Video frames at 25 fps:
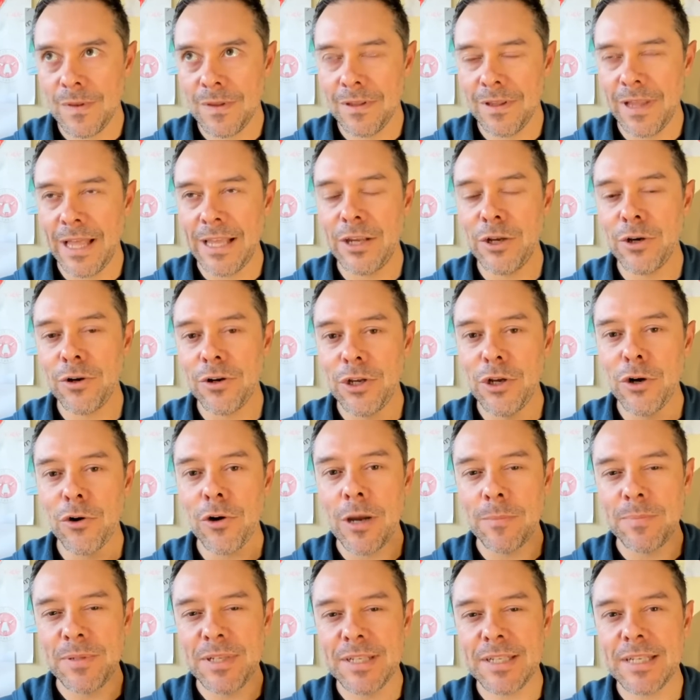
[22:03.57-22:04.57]
like
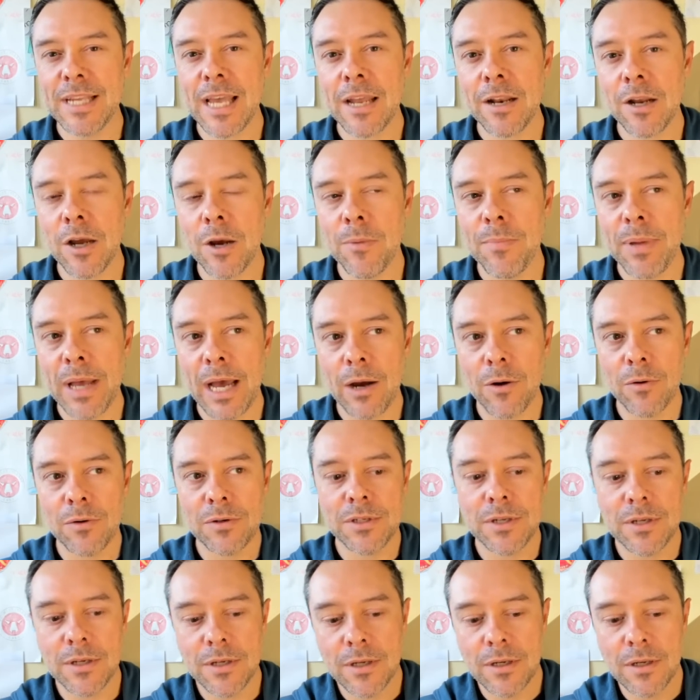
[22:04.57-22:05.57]
you're upset
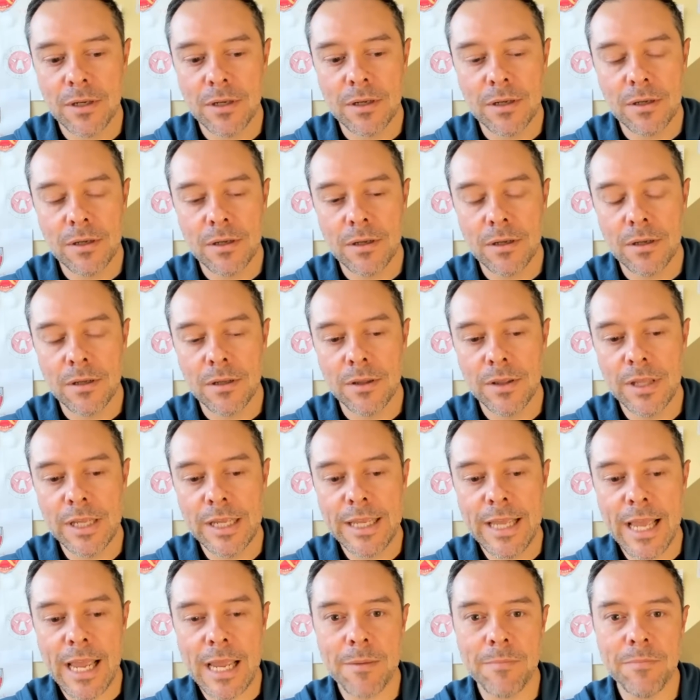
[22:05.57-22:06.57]
about the
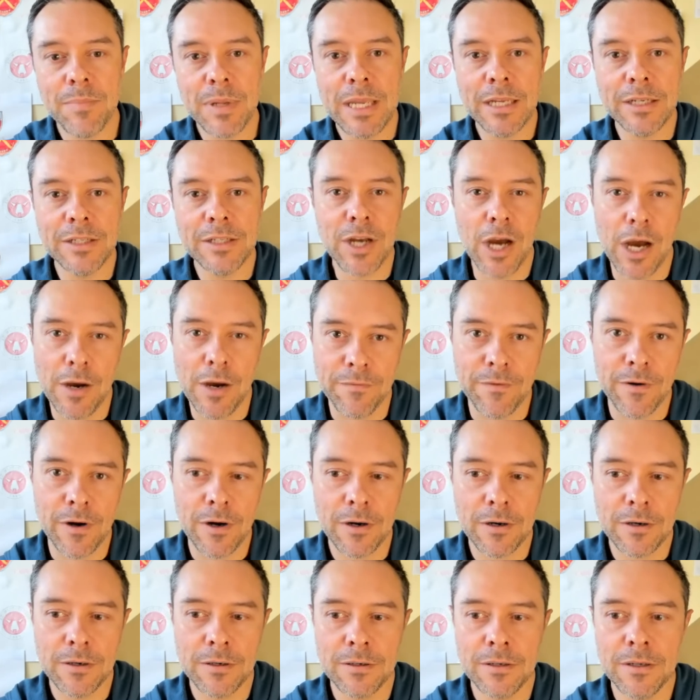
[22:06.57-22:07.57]
game being
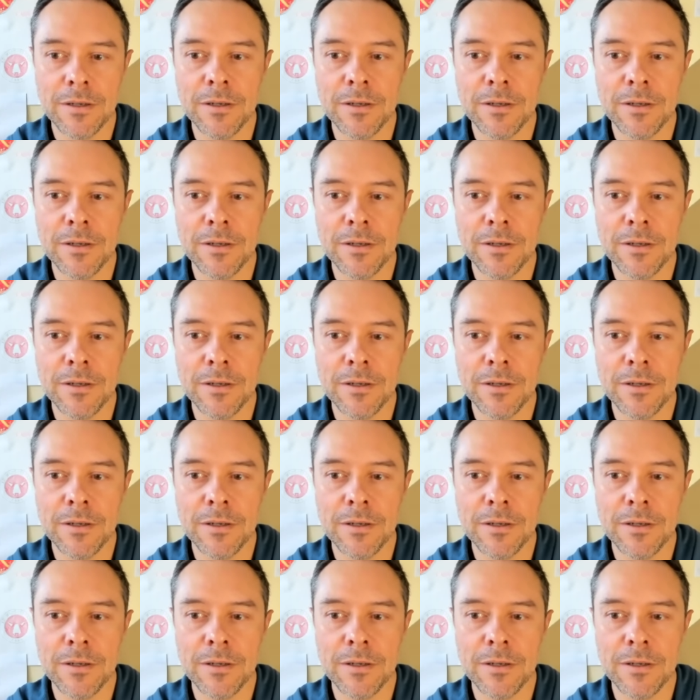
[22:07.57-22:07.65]
tougher,